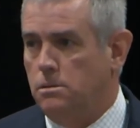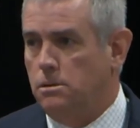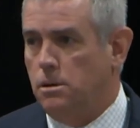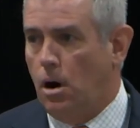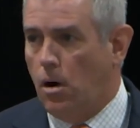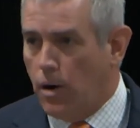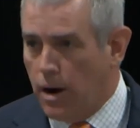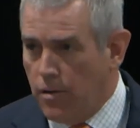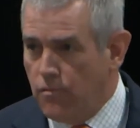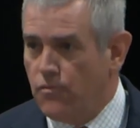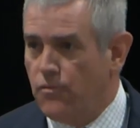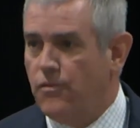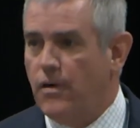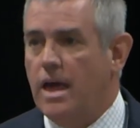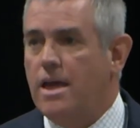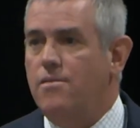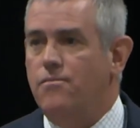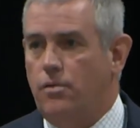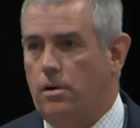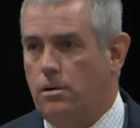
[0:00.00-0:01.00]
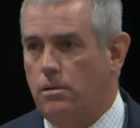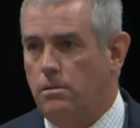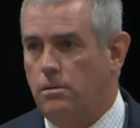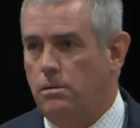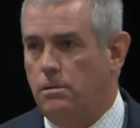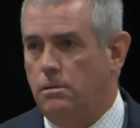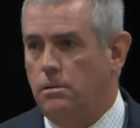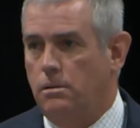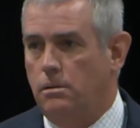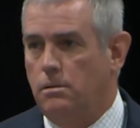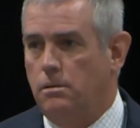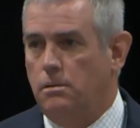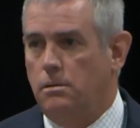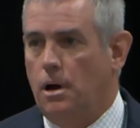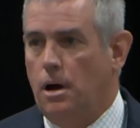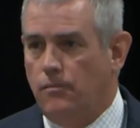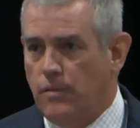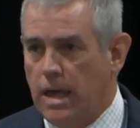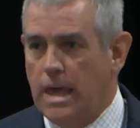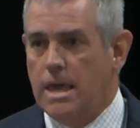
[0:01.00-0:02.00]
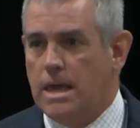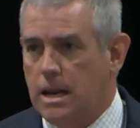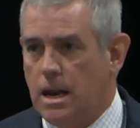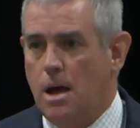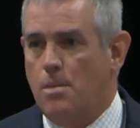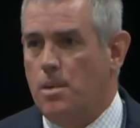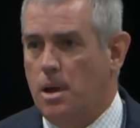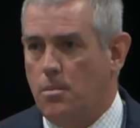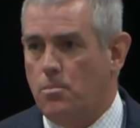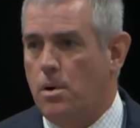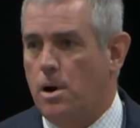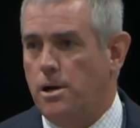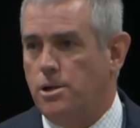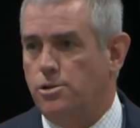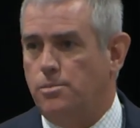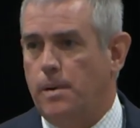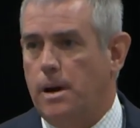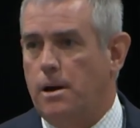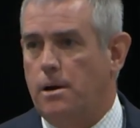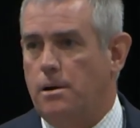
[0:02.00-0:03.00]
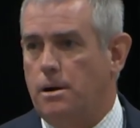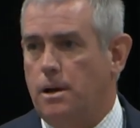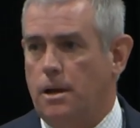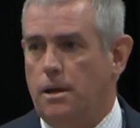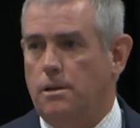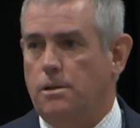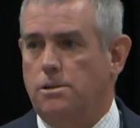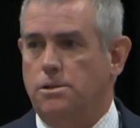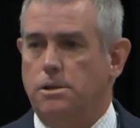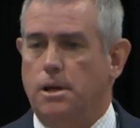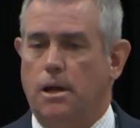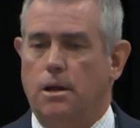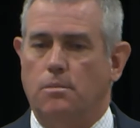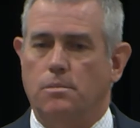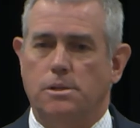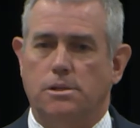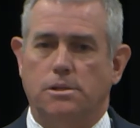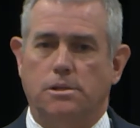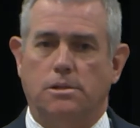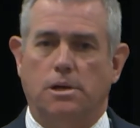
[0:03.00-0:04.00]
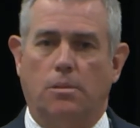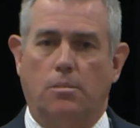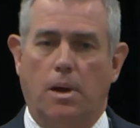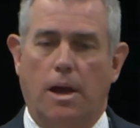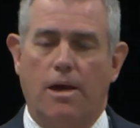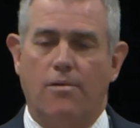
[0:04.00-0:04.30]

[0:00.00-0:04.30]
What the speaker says: are in favor of economic prosperity in the state of Mississippi.